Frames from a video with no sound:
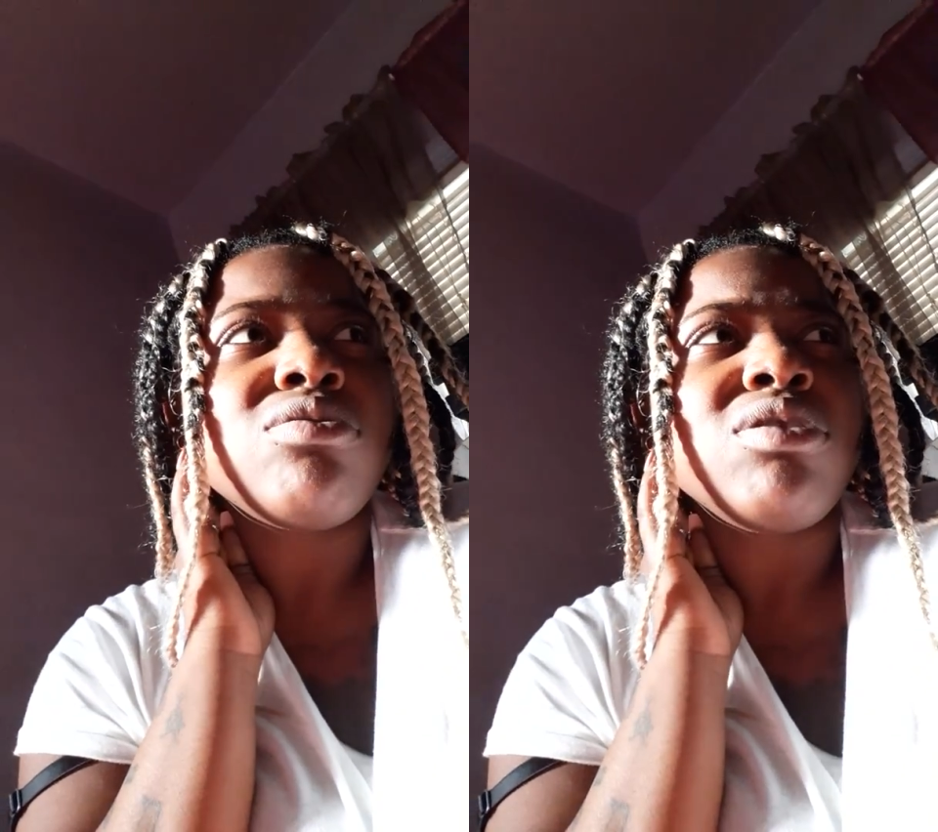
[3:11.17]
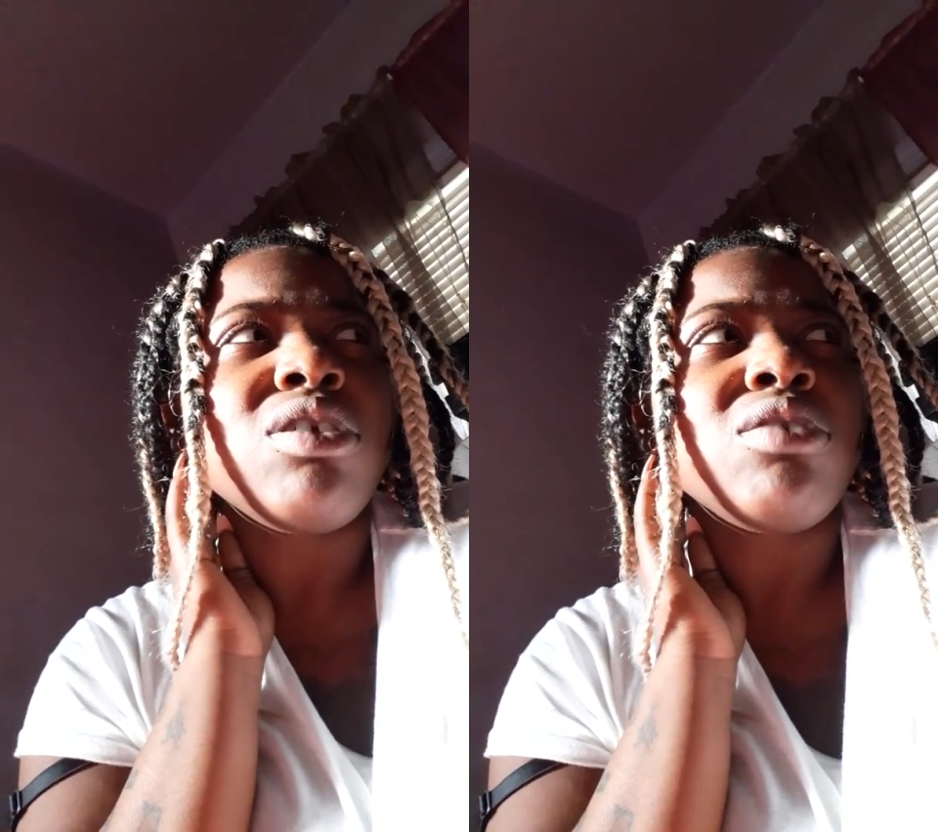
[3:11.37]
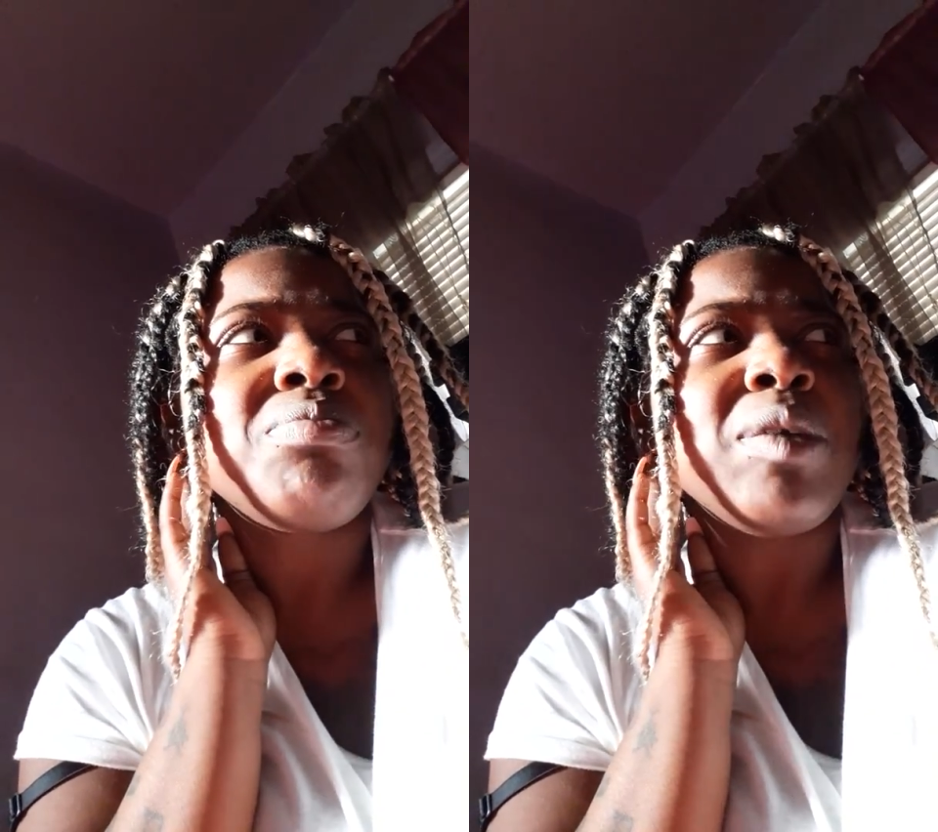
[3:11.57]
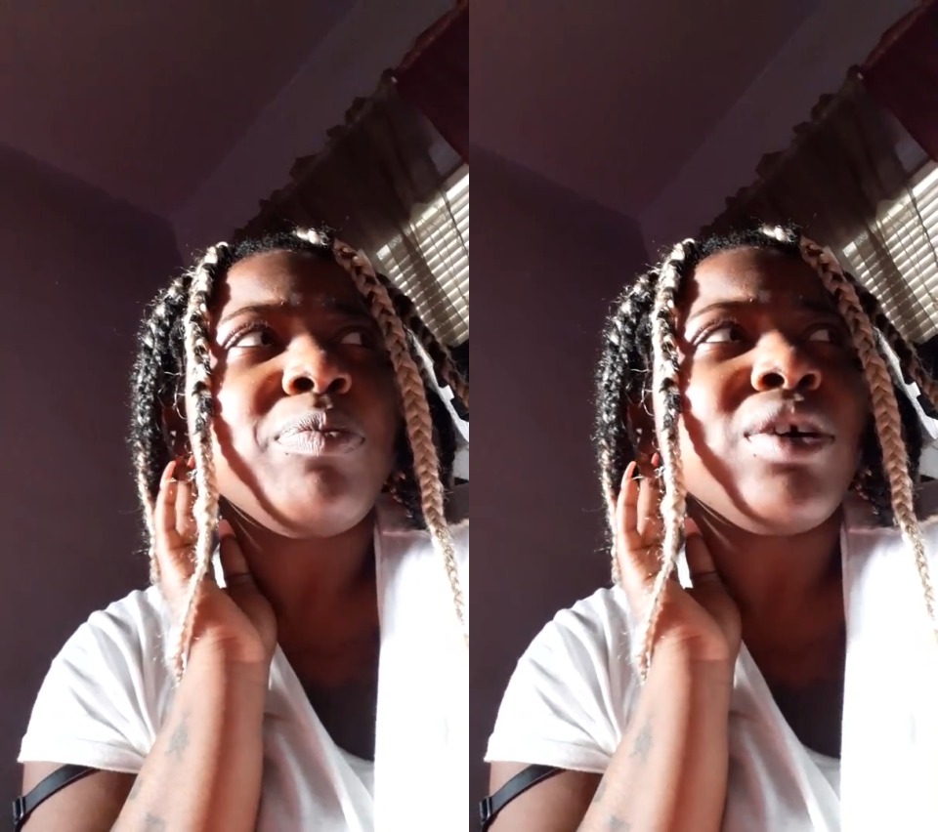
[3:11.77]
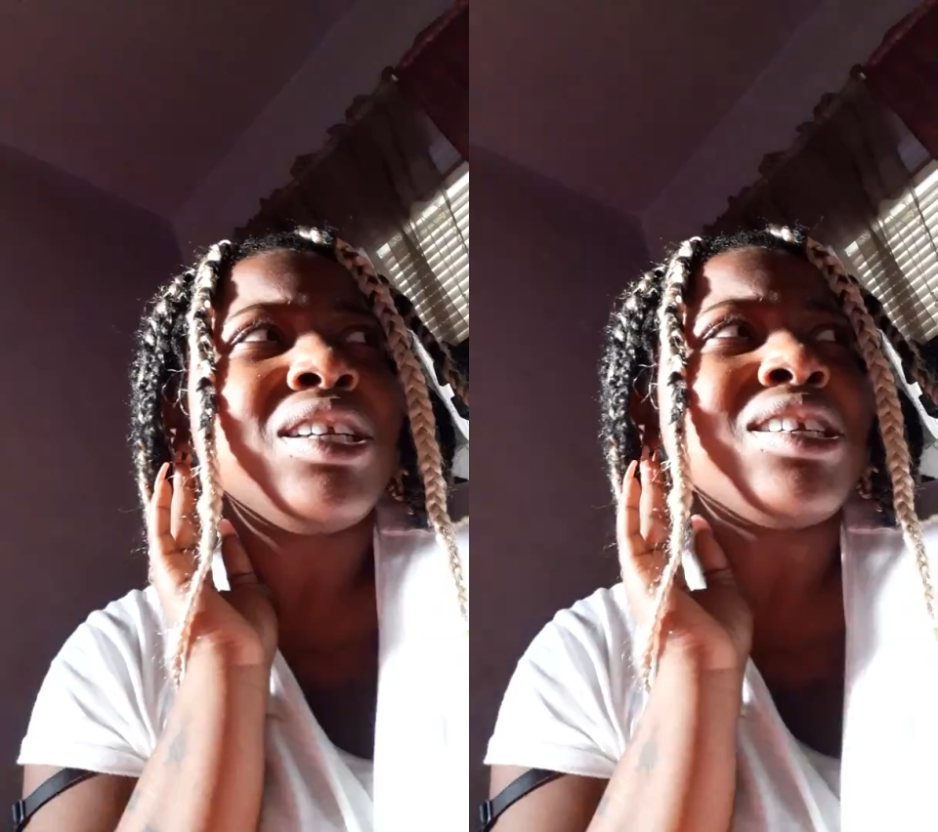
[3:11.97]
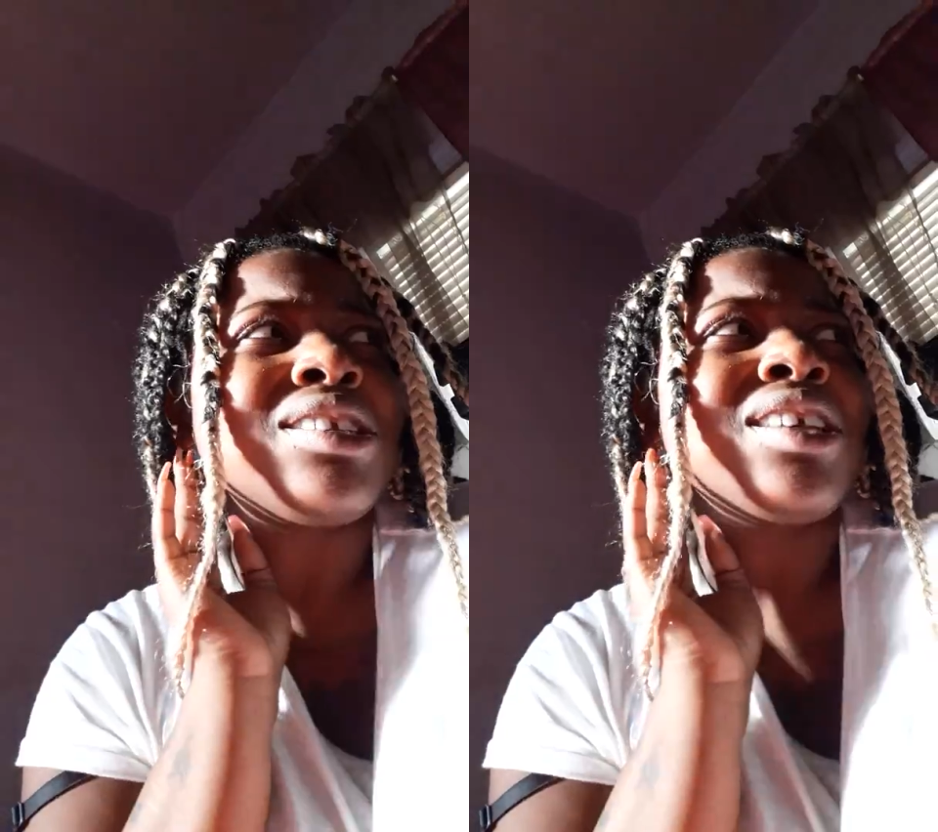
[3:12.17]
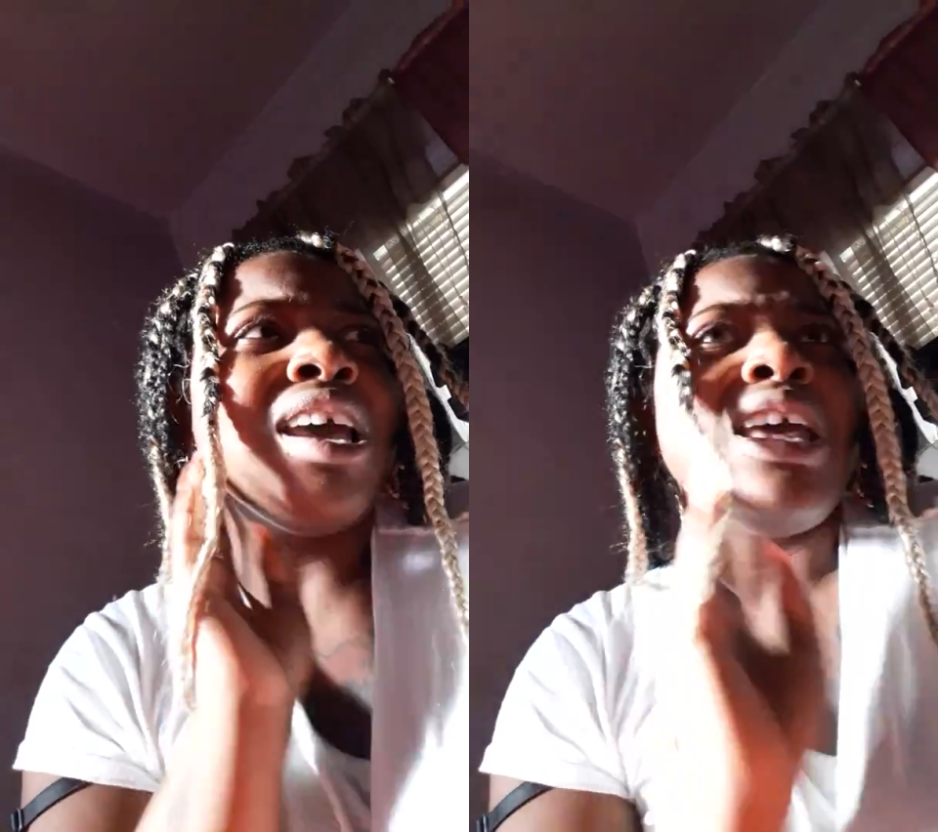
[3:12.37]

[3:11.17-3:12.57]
You know, people are just